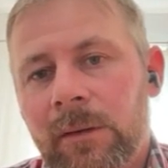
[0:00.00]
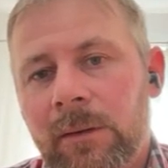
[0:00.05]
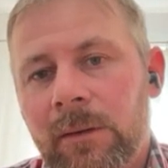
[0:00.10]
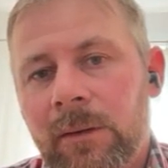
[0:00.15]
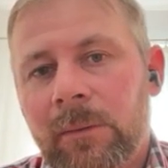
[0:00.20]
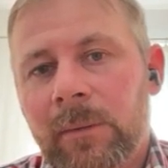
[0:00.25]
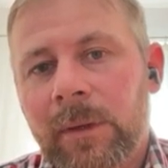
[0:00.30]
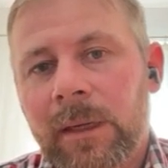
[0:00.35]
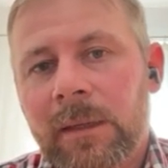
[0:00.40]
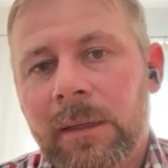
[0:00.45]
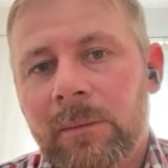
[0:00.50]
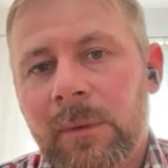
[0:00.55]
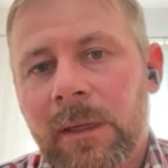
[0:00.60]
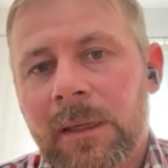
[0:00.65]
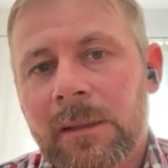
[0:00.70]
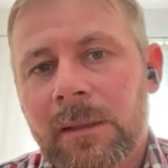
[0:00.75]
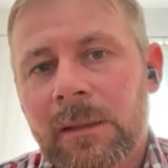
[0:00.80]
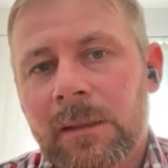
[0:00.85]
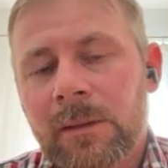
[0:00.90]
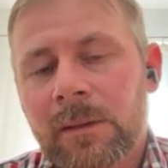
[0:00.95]
And I reckon
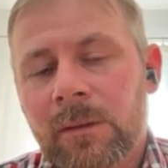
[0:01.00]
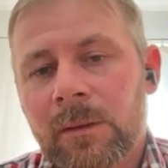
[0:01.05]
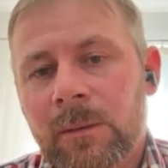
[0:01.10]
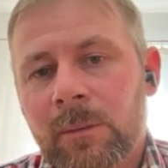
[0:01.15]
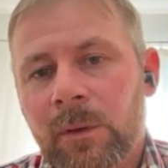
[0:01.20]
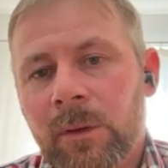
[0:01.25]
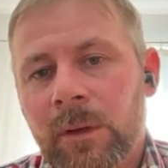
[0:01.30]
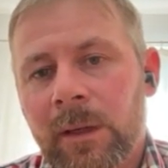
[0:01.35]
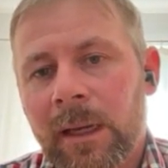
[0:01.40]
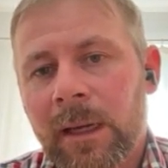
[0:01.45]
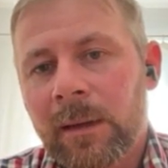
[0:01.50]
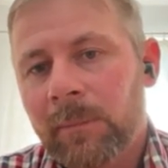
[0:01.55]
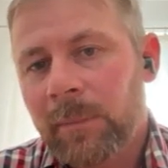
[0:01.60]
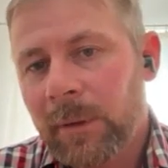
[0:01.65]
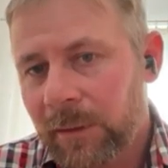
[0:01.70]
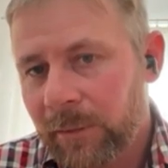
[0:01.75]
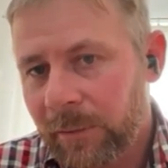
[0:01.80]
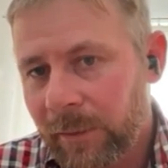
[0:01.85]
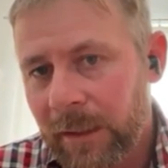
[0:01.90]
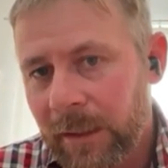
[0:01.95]
once you sort of work out
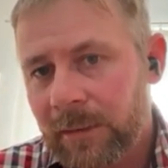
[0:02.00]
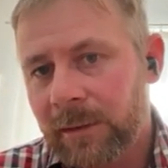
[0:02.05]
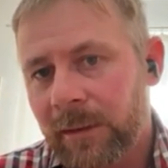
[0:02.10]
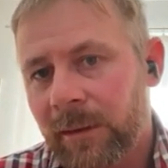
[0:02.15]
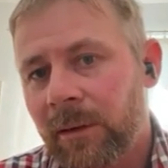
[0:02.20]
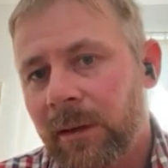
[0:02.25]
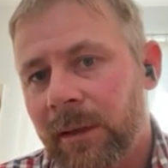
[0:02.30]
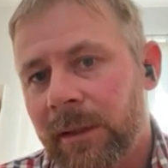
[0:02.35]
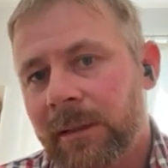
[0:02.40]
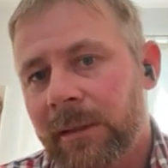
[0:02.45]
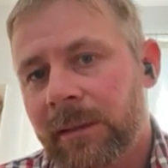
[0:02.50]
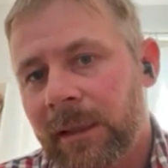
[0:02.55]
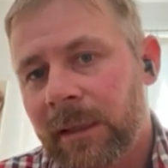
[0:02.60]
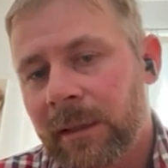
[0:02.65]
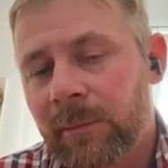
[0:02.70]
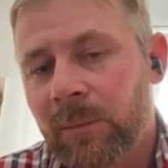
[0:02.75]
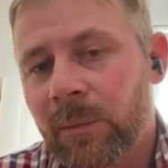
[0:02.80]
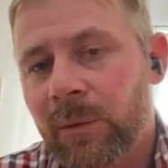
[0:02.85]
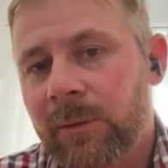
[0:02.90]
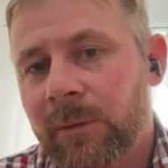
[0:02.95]
both those eyes, get
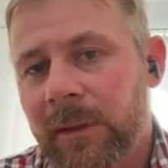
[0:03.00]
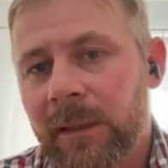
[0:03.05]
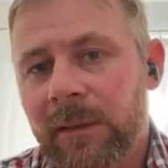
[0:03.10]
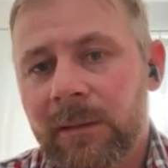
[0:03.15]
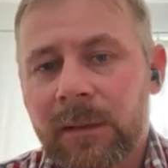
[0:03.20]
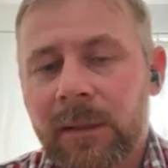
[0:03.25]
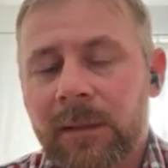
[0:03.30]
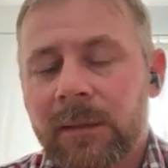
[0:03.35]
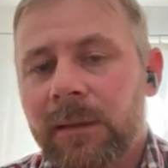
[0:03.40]
them moving,